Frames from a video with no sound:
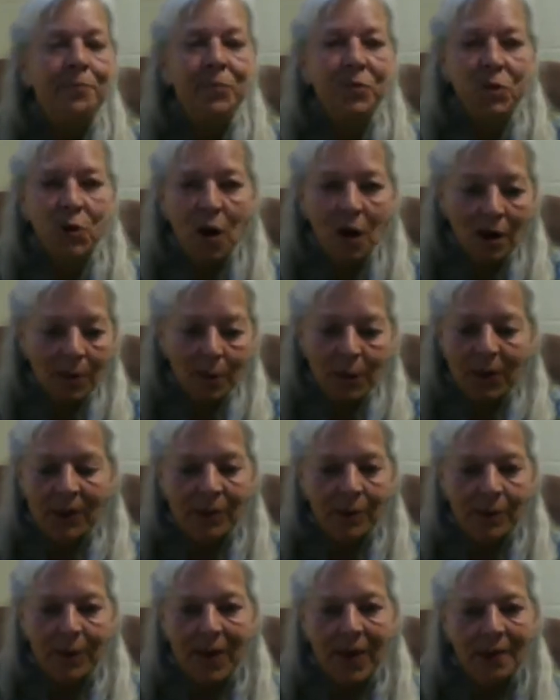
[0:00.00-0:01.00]
you got to bring
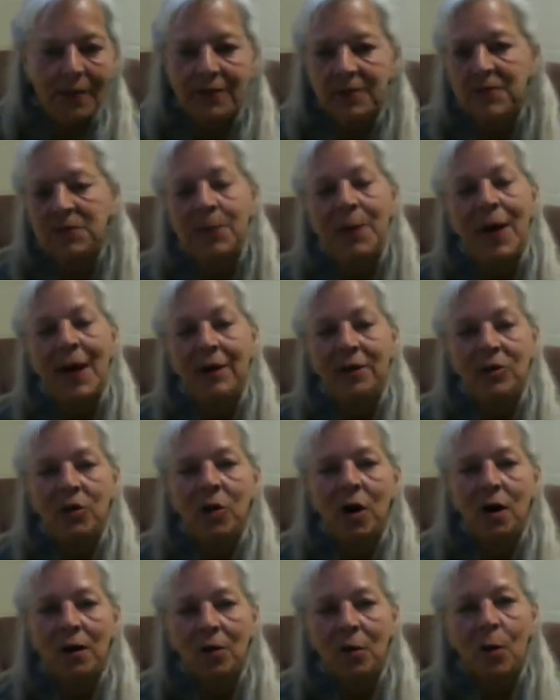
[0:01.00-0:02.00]
the balance back. You
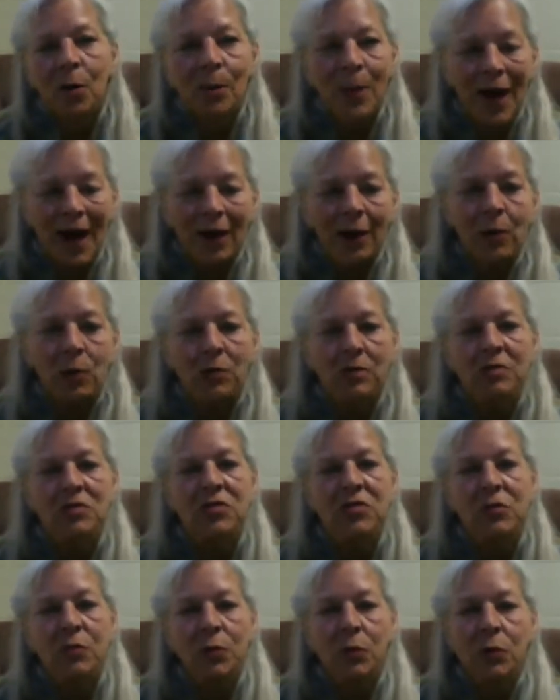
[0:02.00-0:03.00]
got to go
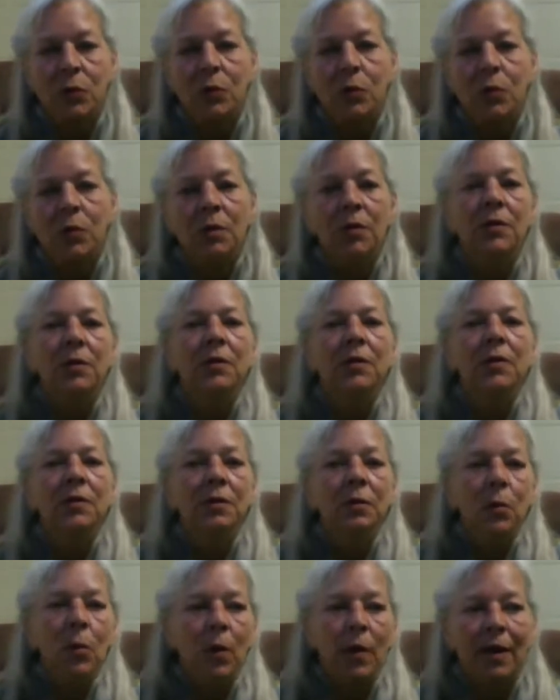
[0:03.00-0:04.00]
backwards through
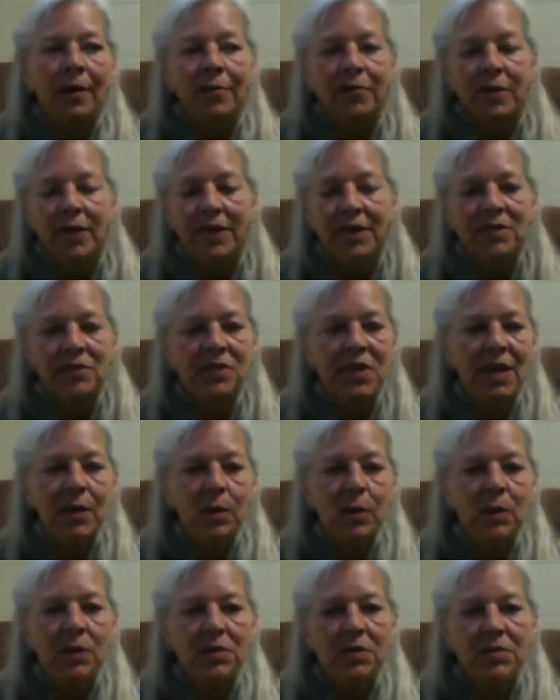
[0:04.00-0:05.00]
whatever it is
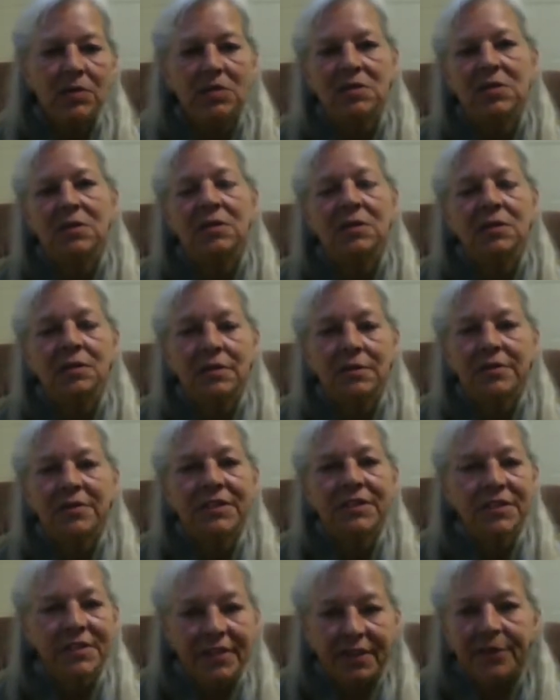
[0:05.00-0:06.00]
that was
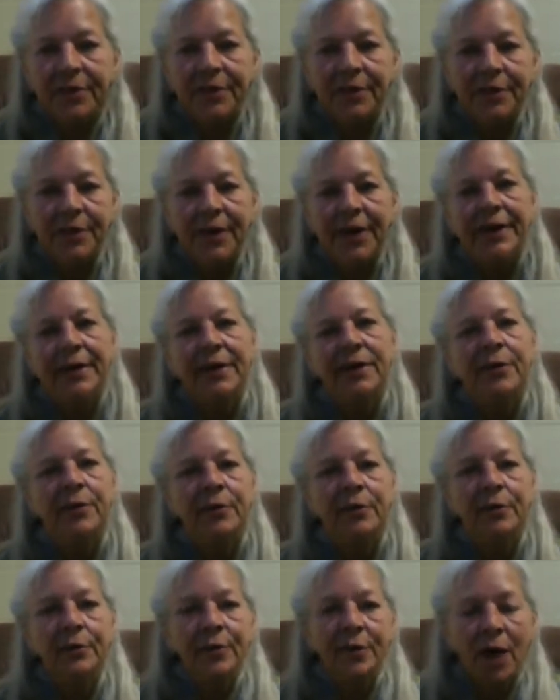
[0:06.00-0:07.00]
deteriorated
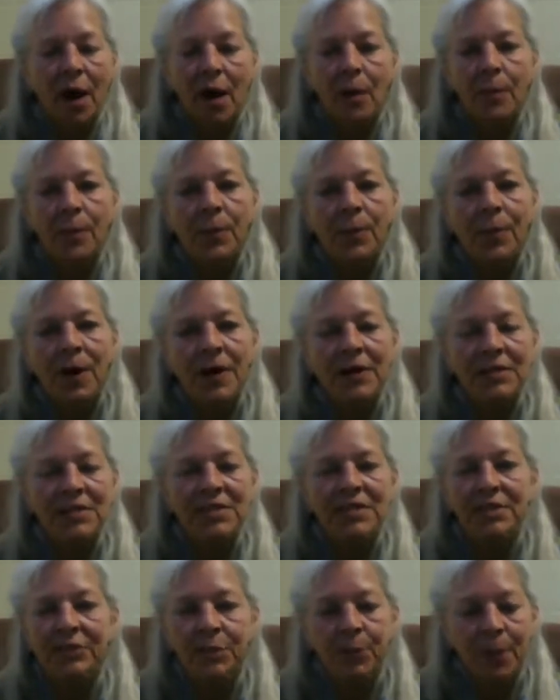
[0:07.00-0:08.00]
or
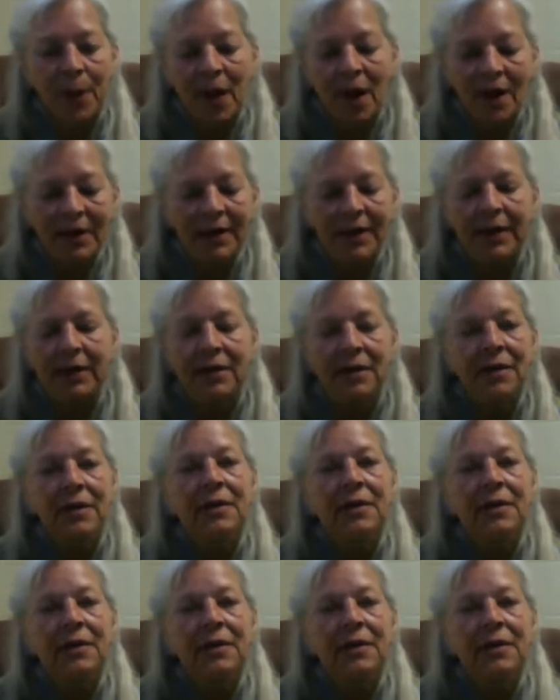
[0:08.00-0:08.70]
compromised in your body.